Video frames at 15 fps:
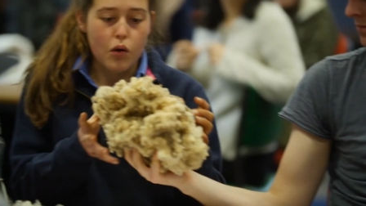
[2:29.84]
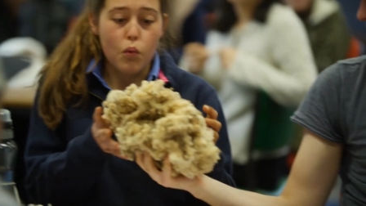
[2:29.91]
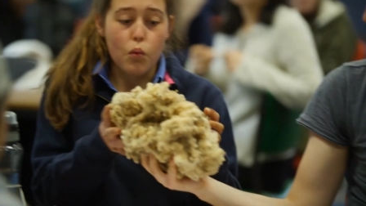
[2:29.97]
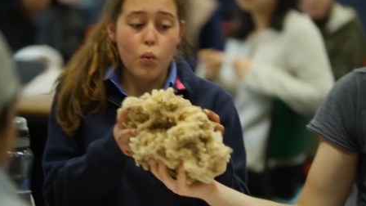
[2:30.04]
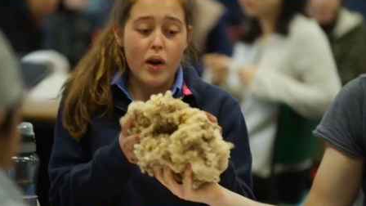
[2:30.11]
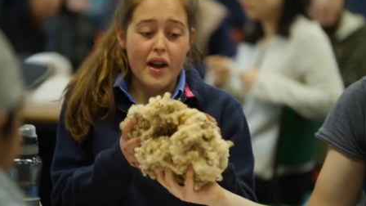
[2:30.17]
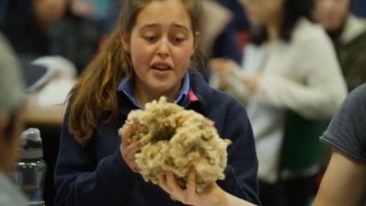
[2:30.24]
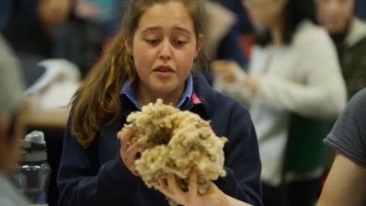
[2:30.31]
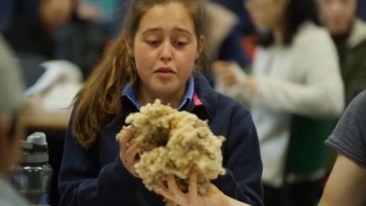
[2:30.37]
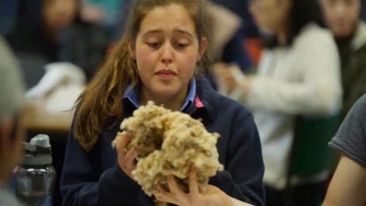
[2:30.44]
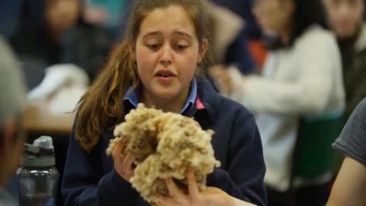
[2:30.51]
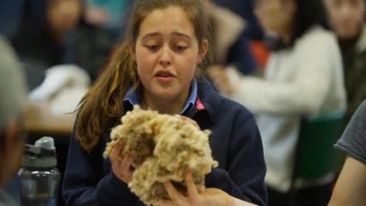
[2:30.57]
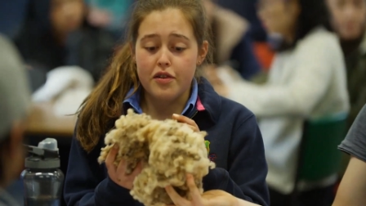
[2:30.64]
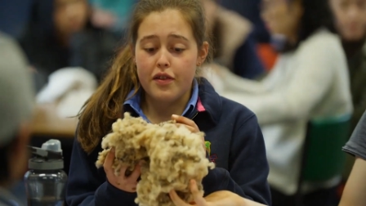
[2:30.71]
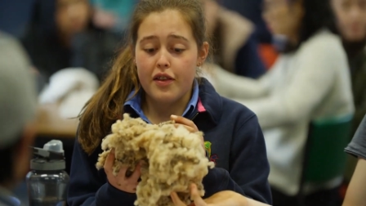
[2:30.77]
the
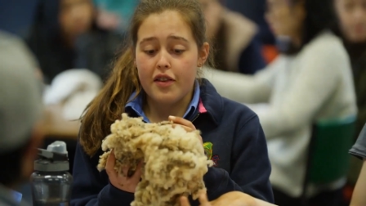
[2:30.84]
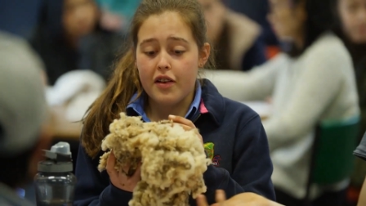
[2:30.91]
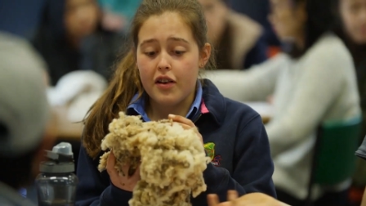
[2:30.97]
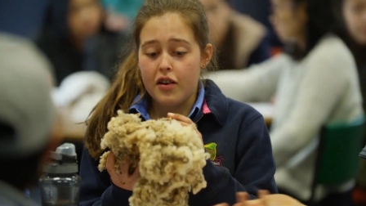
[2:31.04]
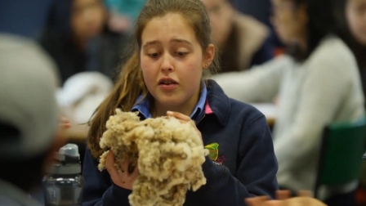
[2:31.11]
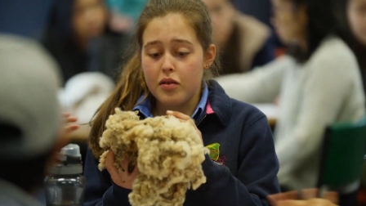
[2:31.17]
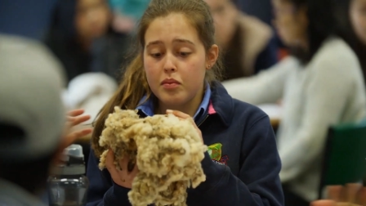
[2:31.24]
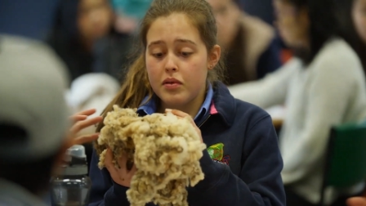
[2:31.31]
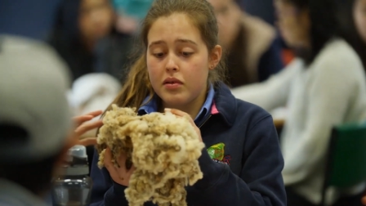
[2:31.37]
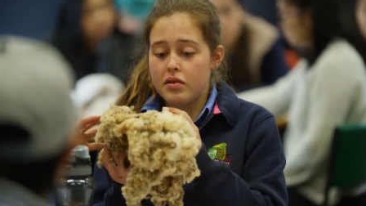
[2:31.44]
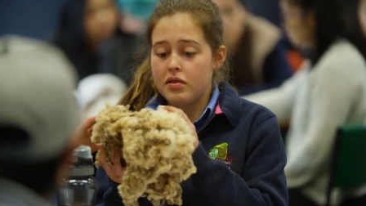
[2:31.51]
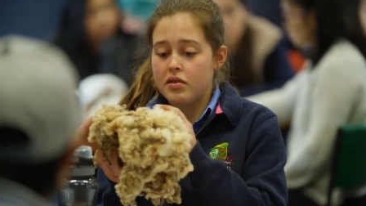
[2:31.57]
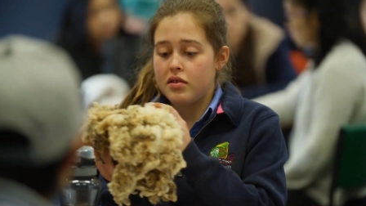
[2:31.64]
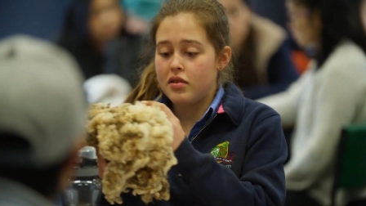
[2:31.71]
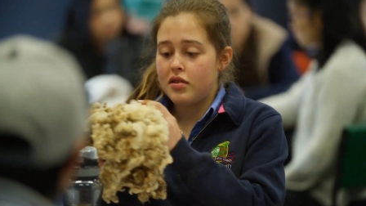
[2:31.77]
opportunities to
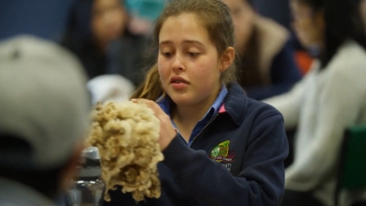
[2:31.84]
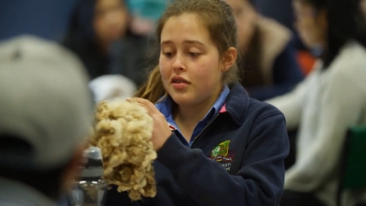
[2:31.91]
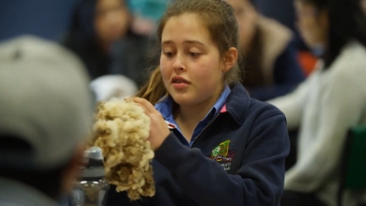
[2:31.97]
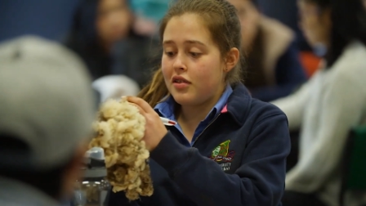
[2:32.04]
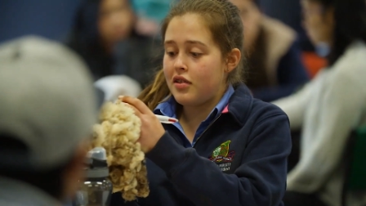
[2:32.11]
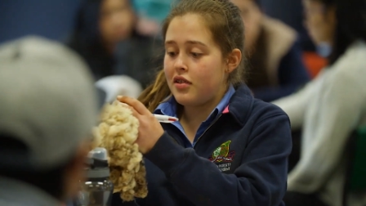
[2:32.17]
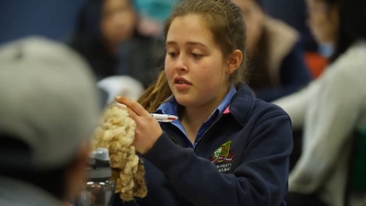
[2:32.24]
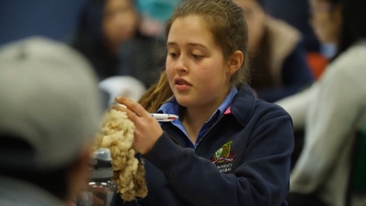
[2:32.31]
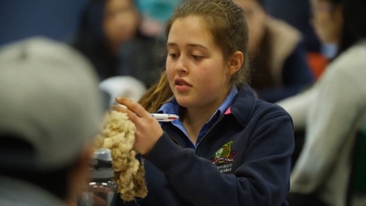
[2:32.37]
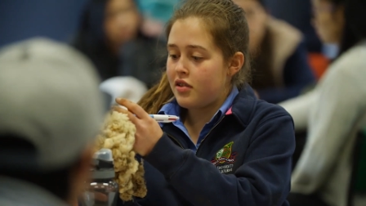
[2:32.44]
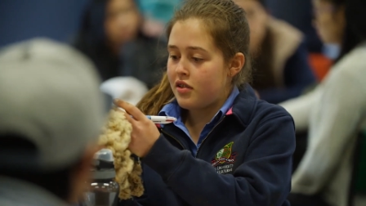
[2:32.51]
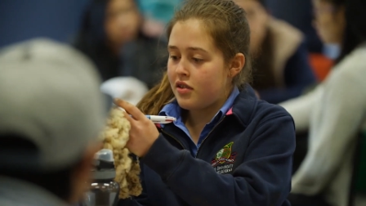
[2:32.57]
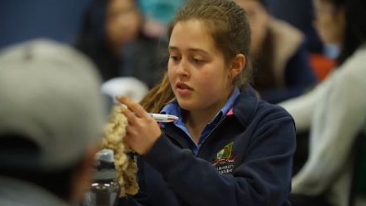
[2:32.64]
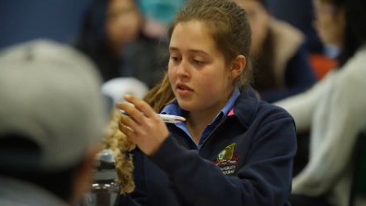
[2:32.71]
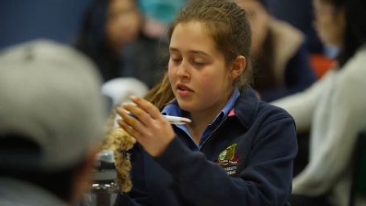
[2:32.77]
network and to
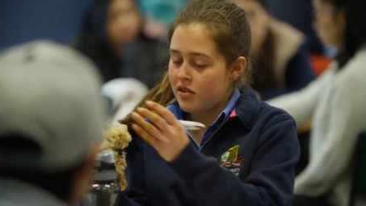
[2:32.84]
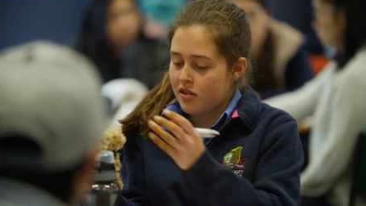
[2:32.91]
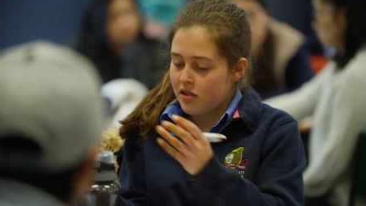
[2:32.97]
get